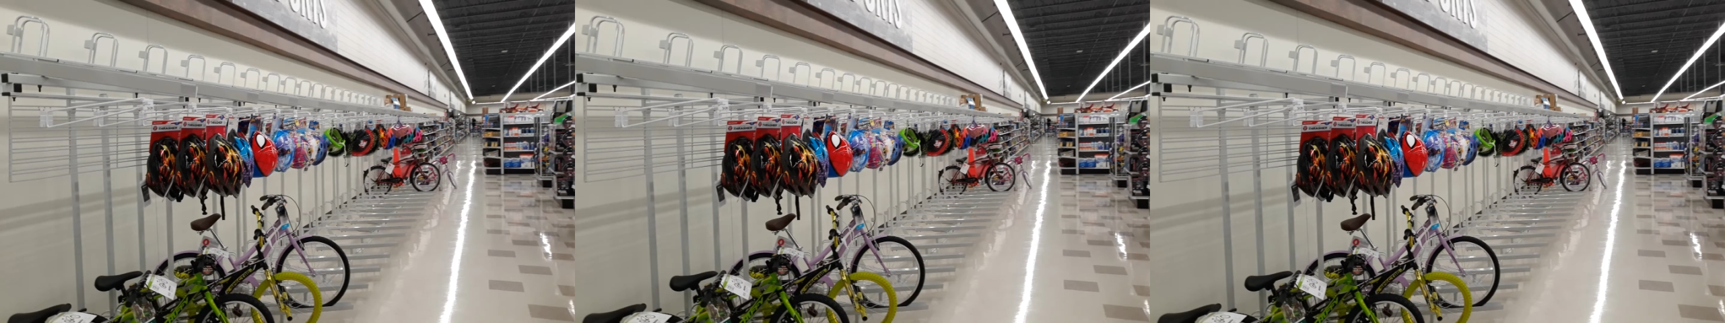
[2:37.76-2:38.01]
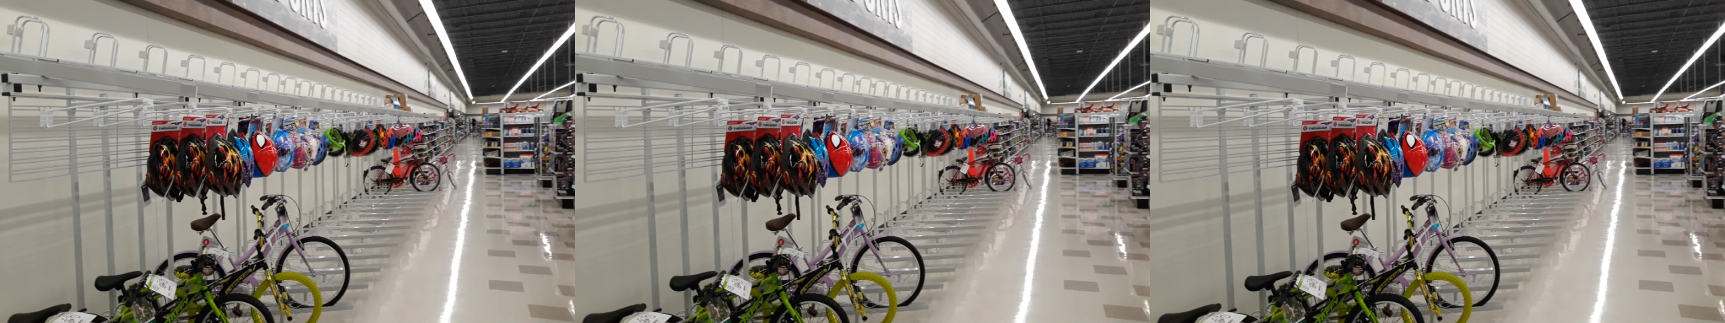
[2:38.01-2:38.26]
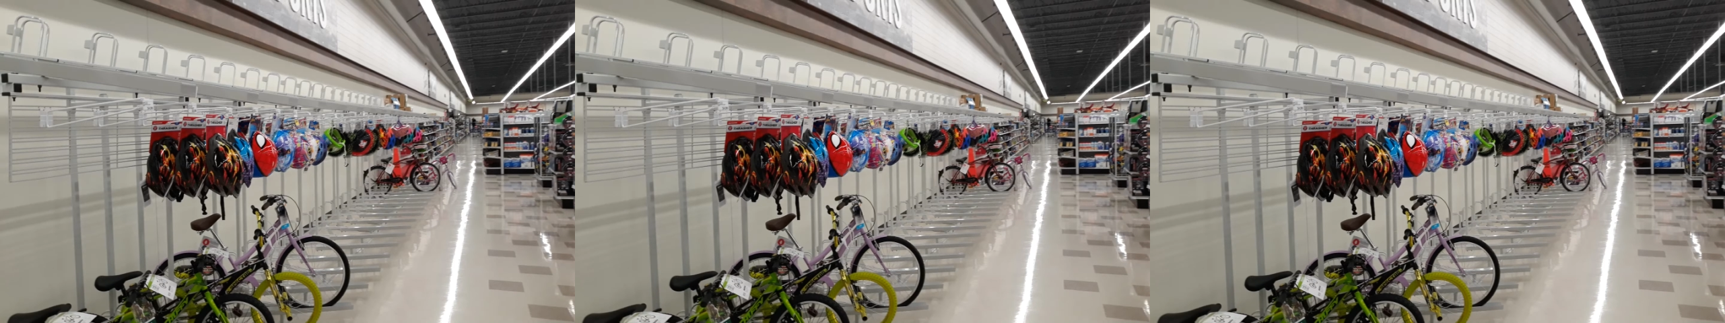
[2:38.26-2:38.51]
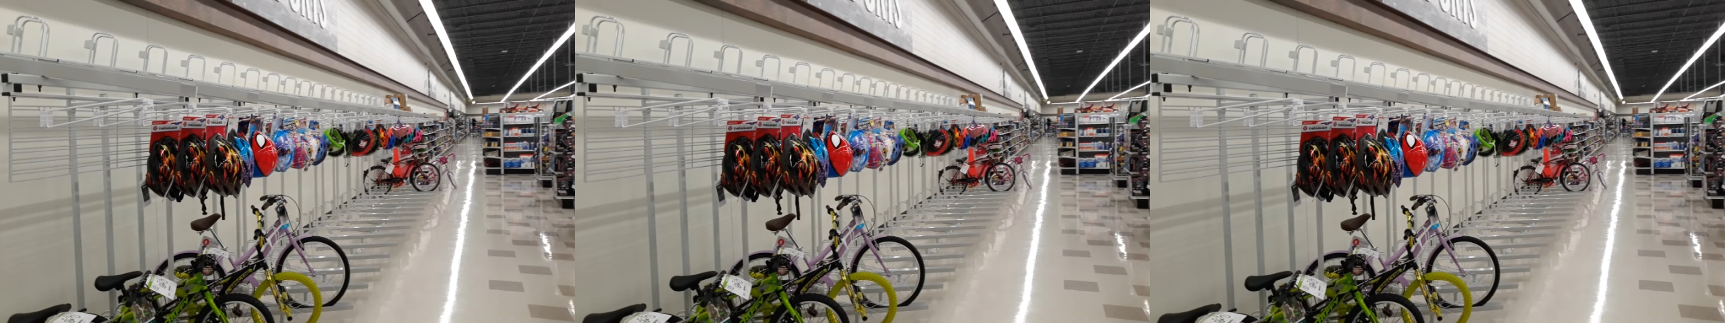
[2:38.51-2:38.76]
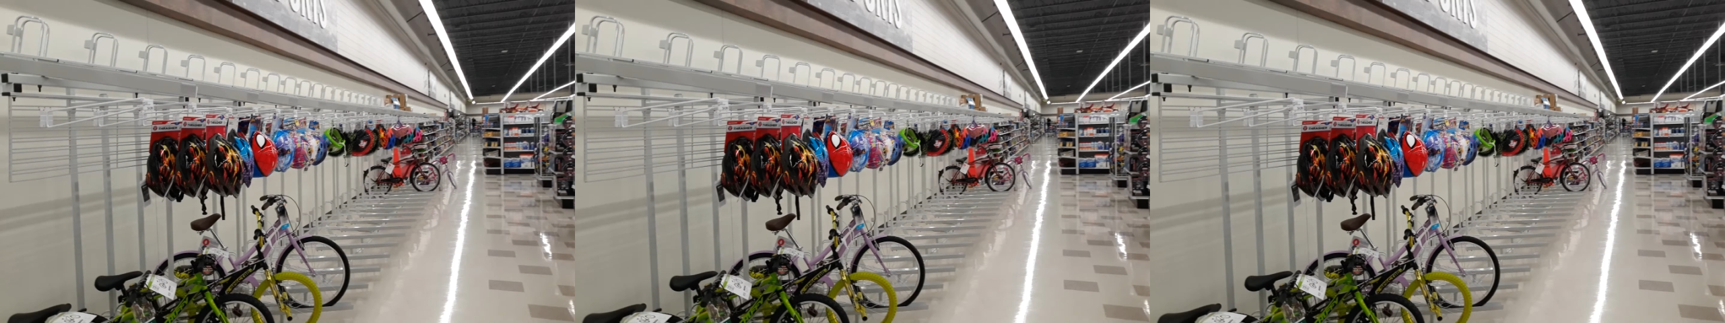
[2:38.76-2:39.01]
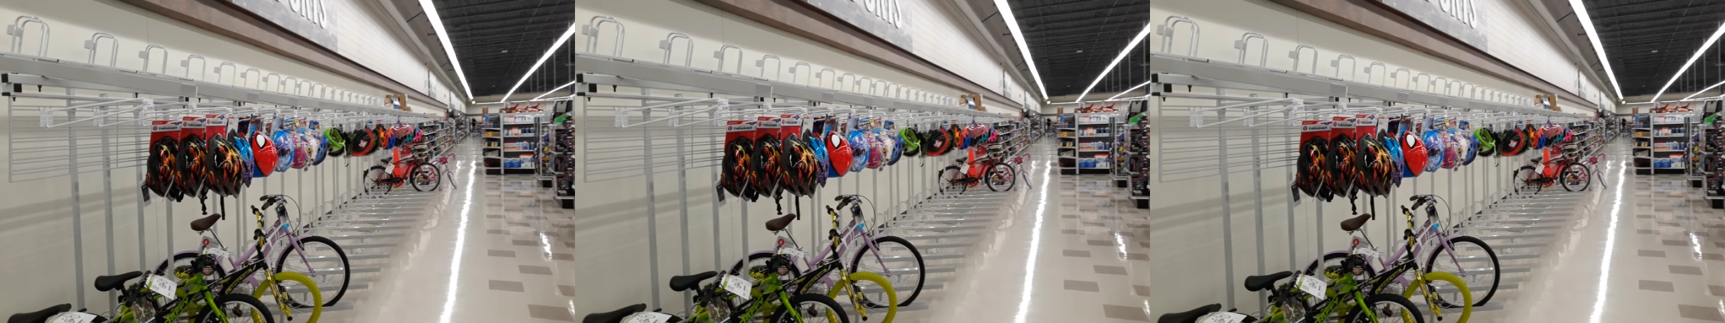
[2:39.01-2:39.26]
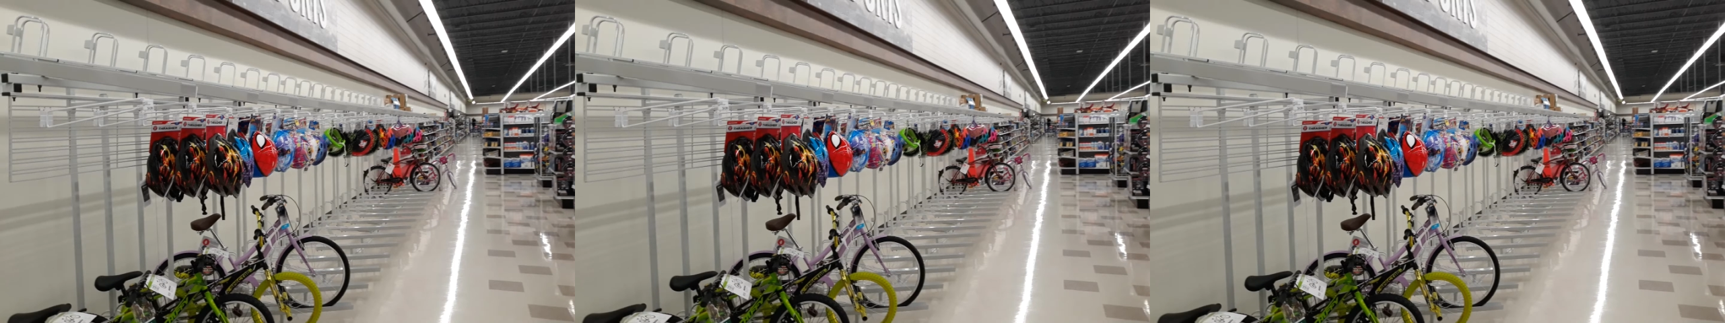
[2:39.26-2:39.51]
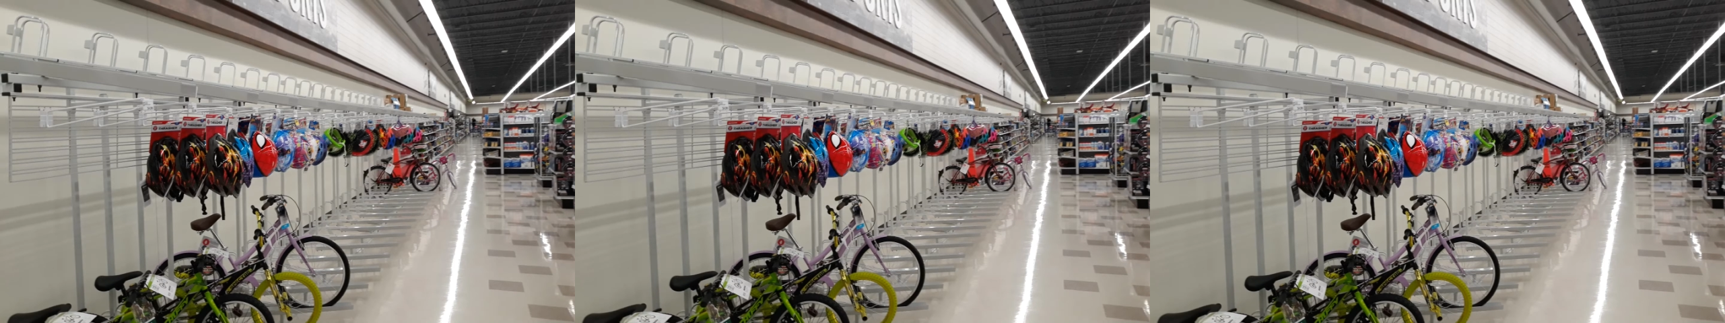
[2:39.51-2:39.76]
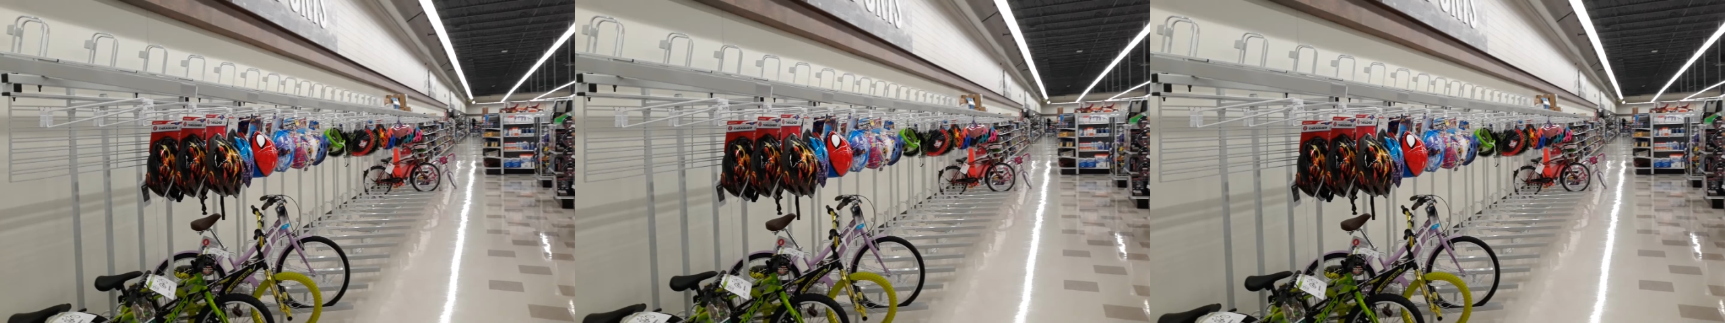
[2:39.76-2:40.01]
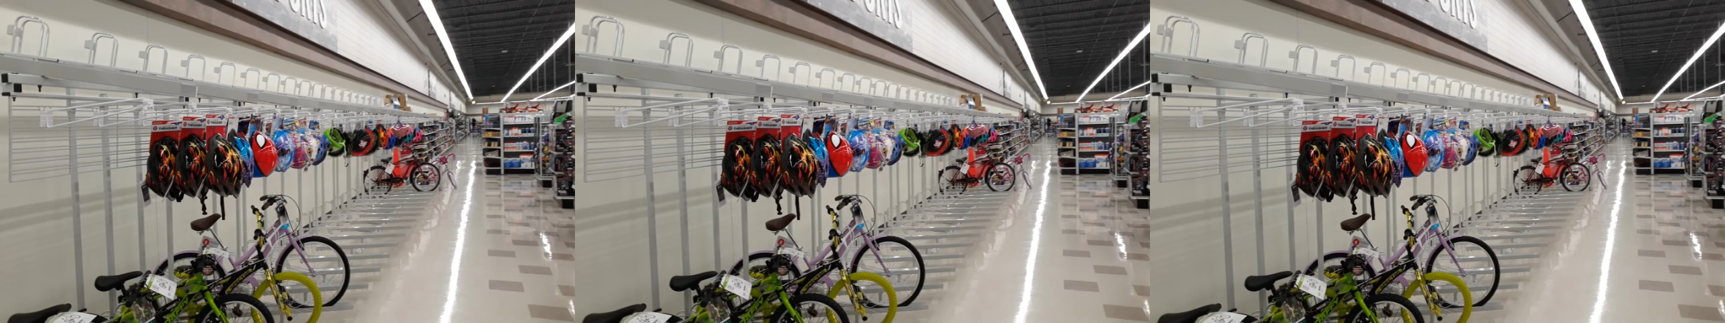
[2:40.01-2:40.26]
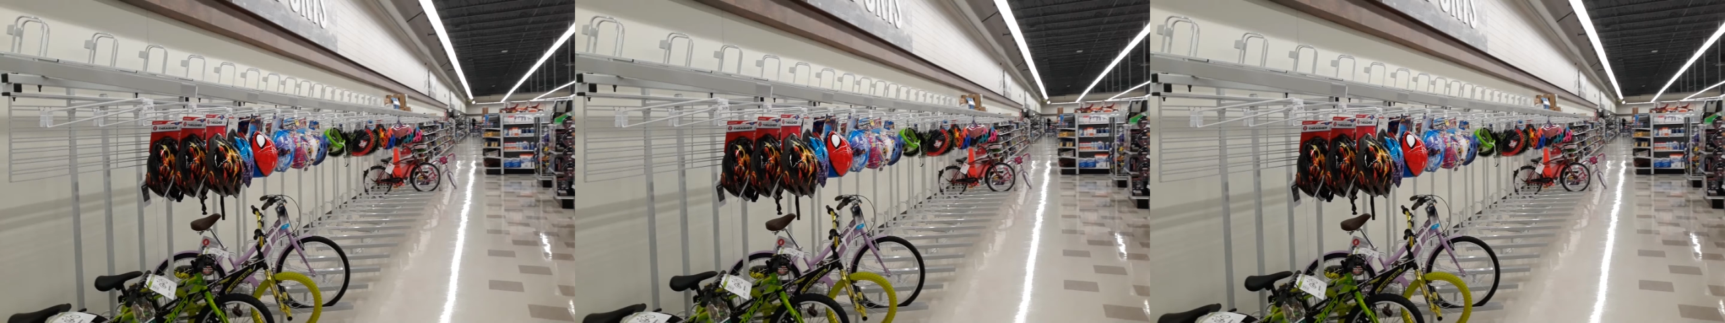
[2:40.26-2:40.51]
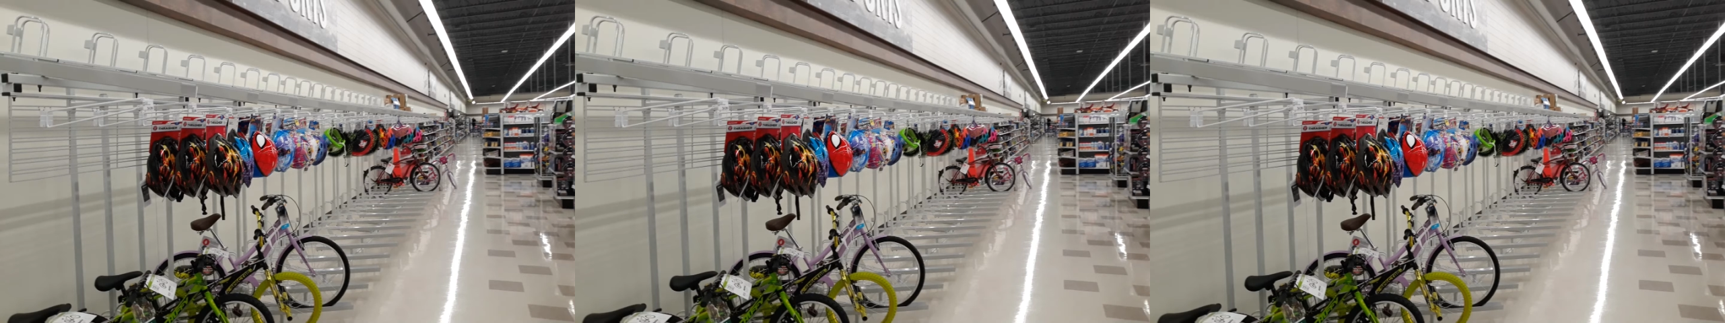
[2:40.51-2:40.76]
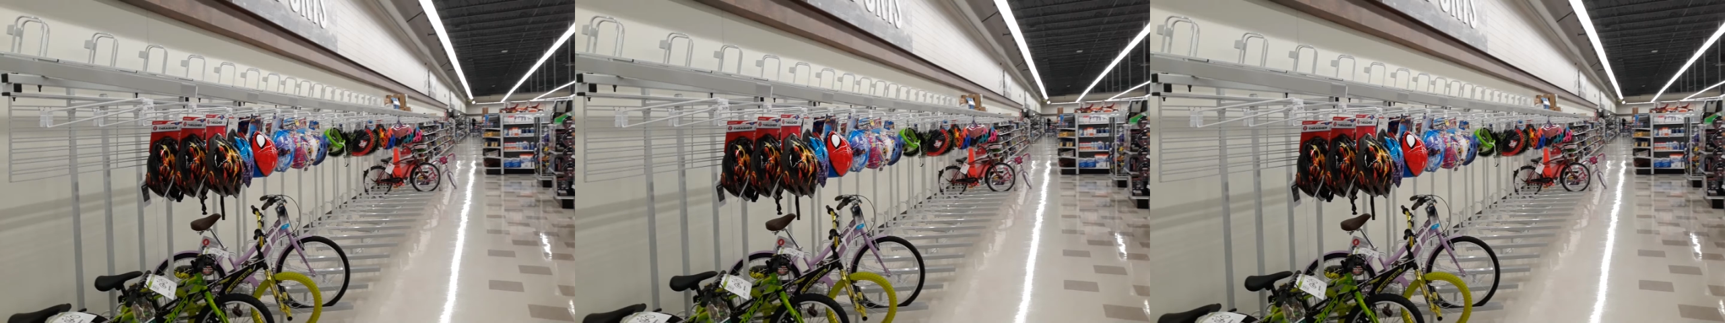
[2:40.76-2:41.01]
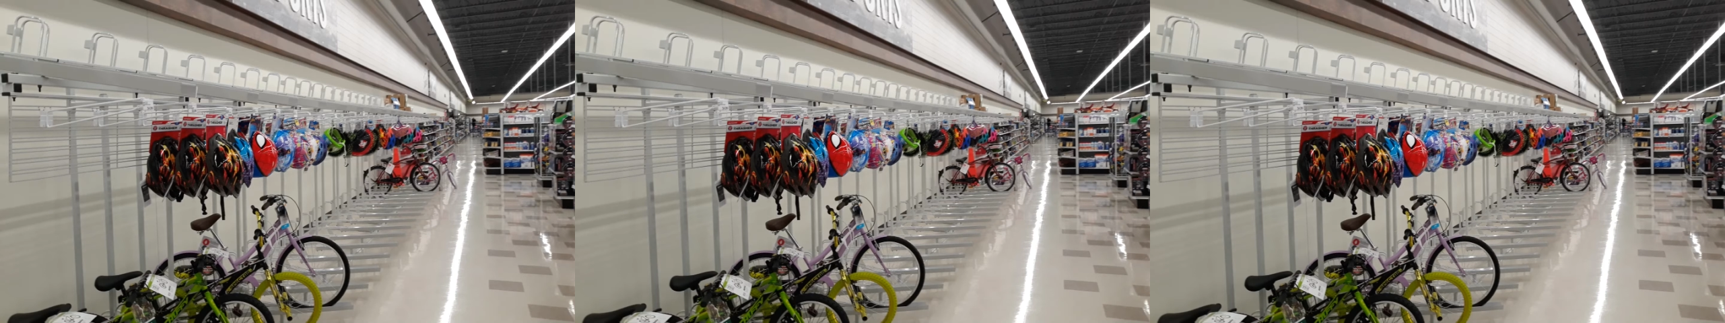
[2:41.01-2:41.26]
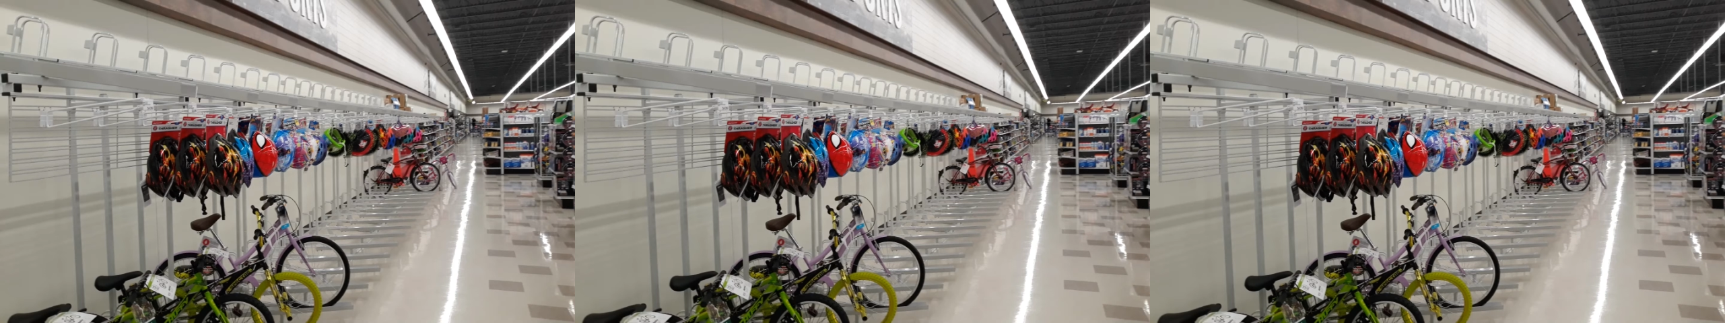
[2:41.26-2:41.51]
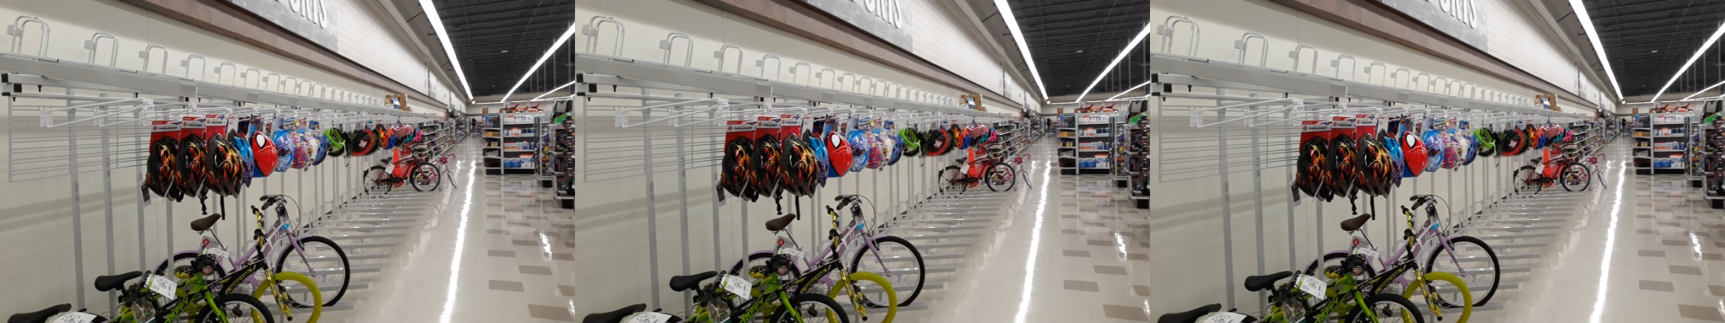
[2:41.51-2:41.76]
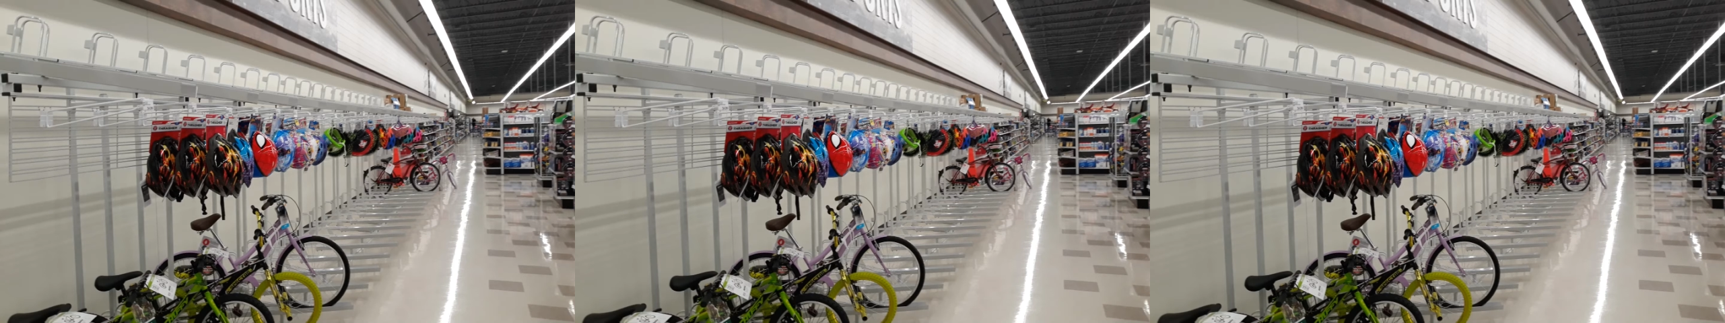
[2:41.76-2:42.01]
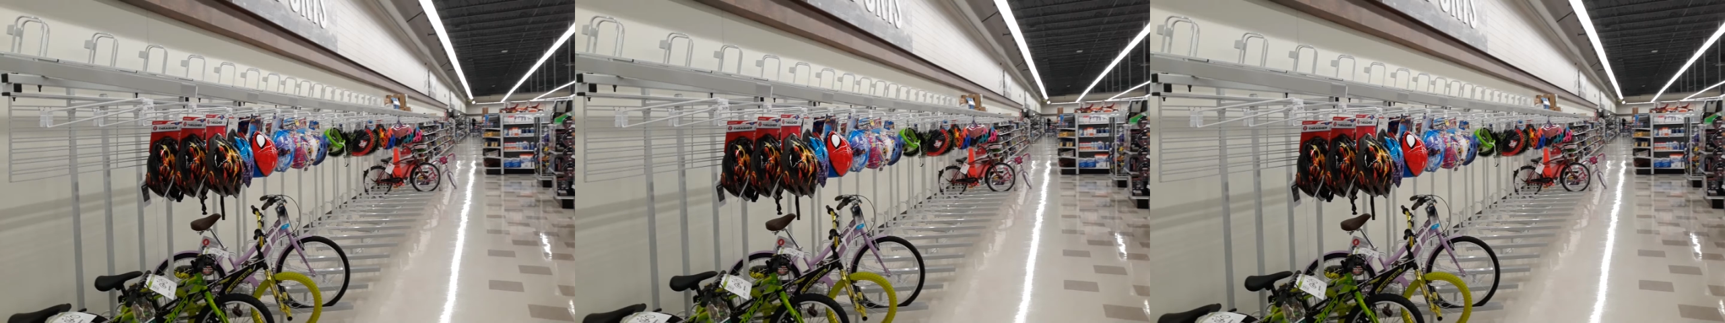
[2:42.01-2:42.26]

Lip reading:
[unreadable: no face in view]